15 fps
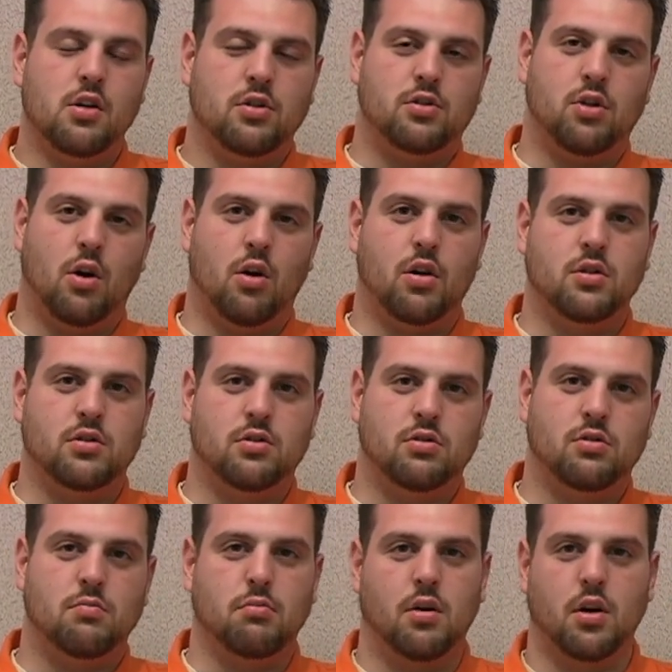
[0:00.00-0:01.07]
sodas and
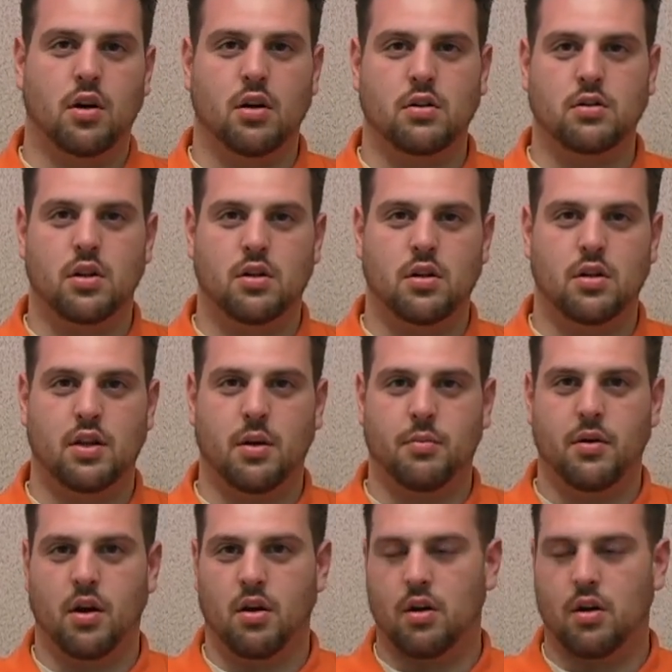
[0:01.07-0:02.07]
some burgers, I think that'd be all